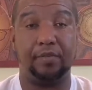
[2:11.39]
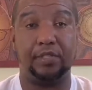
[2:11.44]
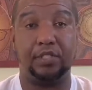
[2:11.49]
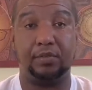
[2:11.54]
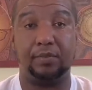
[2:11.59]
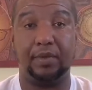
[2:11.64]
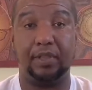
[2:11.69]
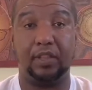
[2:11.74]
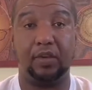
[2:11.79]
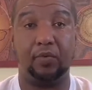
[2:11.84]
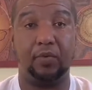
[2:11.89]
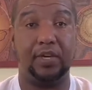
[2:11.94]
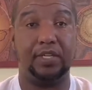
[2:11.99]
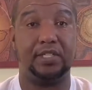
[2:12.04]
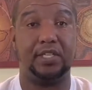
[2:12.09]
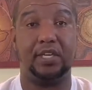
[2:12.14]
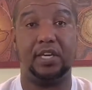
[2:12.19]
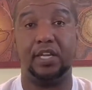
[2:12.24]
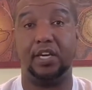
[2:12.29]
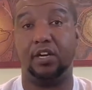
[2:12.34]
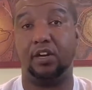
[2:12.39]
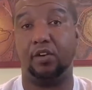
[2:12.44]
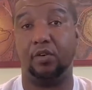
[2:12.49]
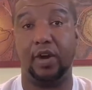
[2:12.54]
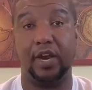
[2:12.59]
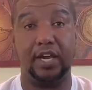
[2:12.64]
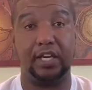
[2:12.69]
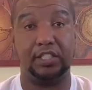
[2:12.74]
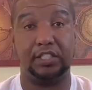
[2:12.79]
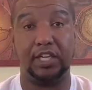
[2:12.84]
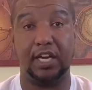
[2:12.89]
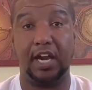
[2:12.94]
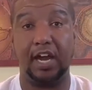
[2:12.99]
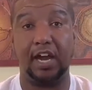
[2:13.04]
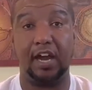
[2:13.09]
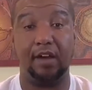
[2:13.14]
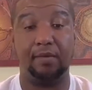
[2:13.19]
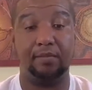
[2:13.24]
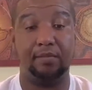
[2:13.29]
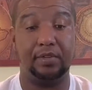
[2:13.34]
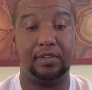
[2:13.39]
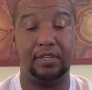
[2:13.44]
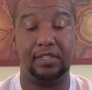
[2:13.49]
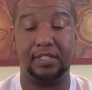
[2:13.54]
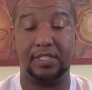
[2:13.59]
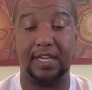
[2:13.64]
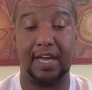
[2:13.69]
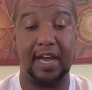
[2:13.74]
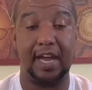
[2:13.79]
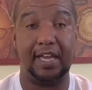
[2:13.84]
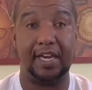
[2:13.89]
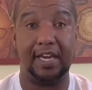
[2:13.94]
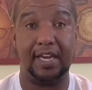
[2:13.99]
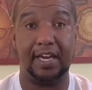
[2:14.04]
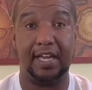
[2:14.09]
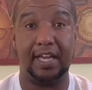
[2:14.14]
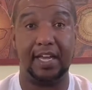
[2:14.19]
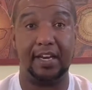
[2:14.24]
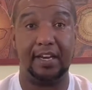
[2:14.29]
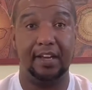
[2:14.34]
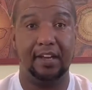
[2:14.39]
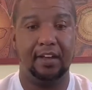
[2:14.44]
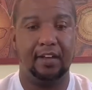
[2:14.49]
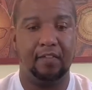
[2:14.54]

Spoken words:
Smith & Wesson did a great job designing it.